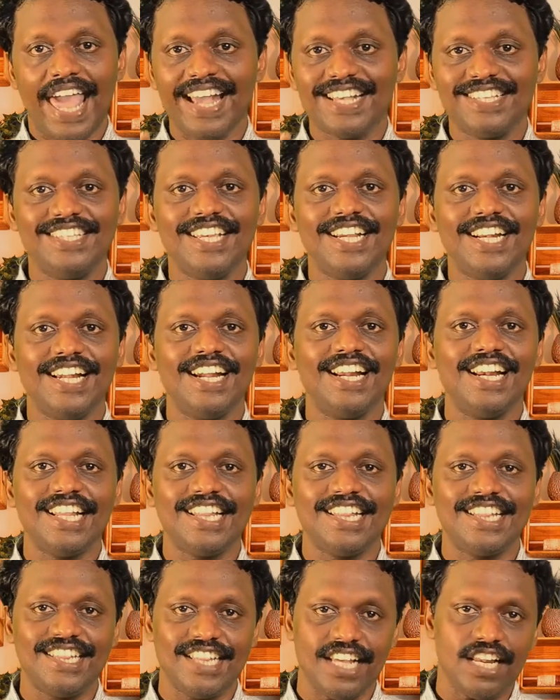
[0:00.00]

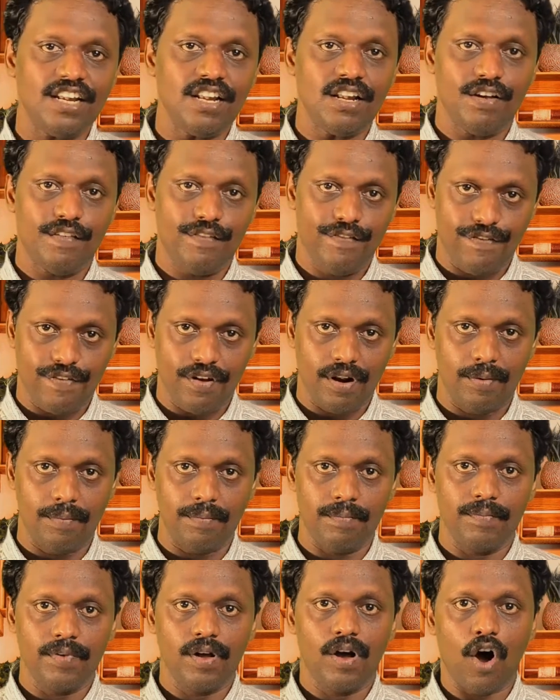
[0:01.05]
exceedingly thin
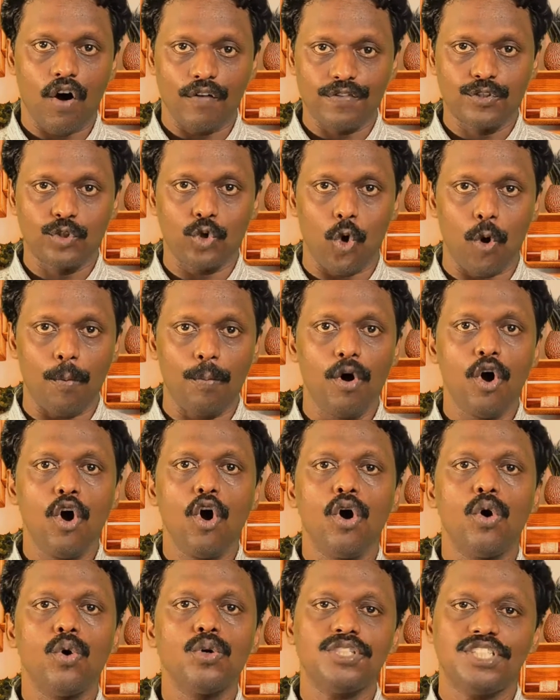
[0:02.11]
film of soap
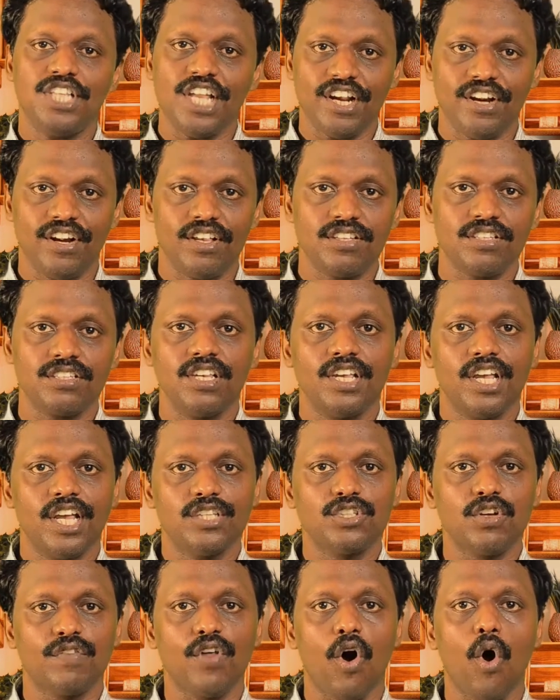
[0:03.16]
whose thickness
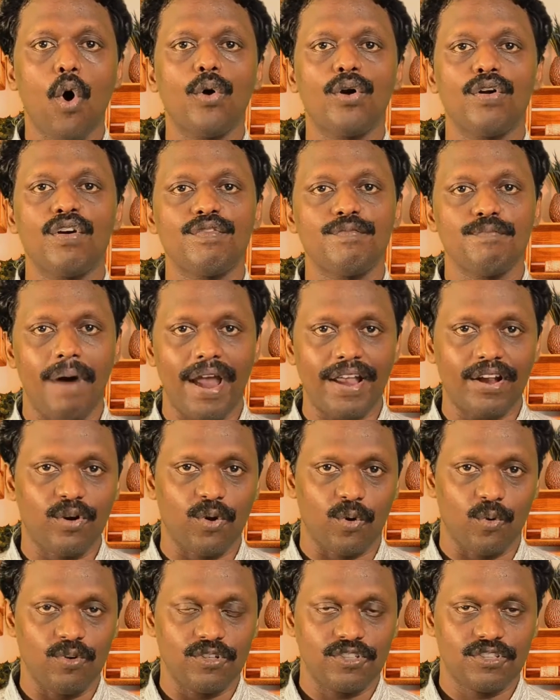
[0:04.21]
is of the order of
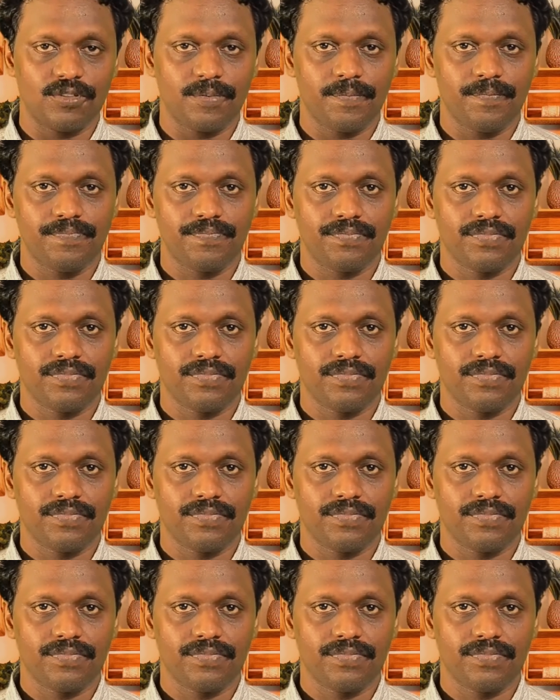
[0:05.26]
microns.